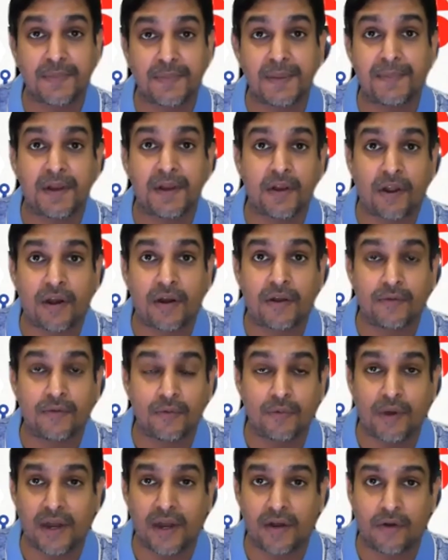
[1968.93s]
People
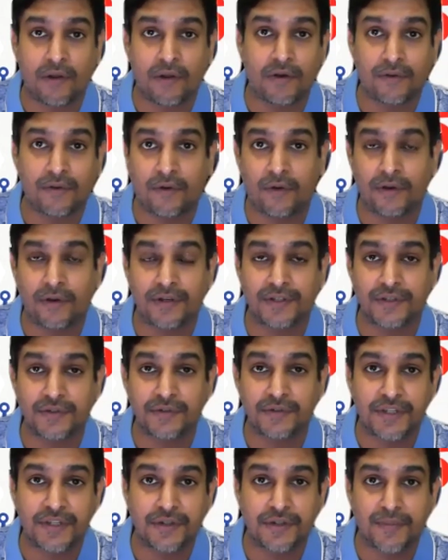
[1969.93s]
who are on
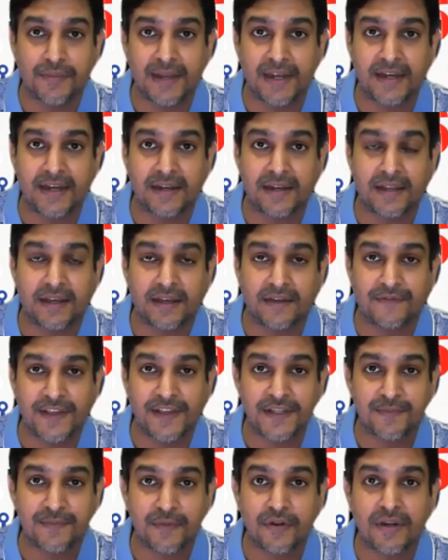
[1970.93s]
YouTube and
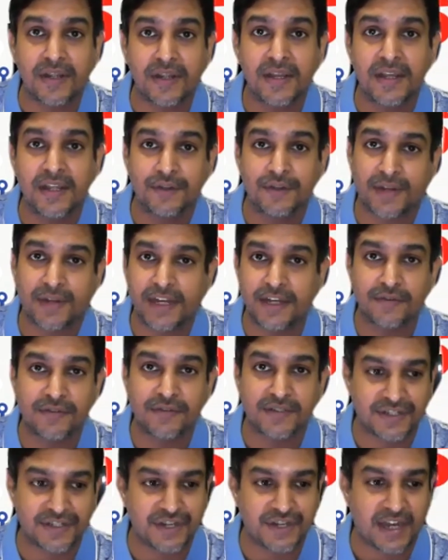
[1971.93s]
Facebook, you can
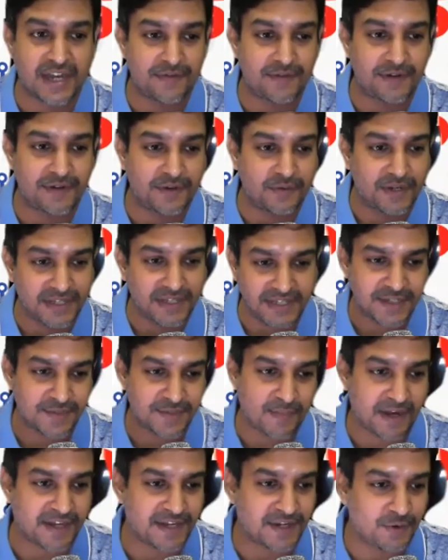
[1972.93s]
use the chat window.
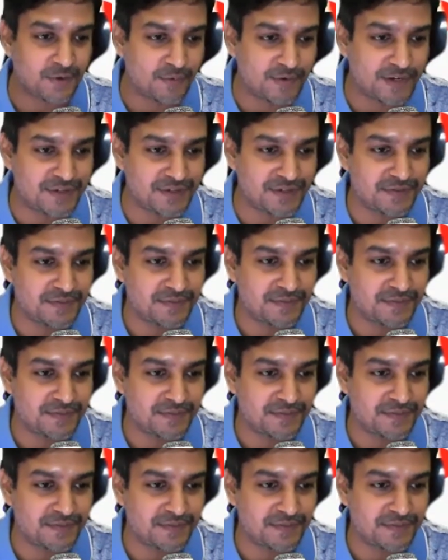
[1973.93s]
Yes, Martin, over to you.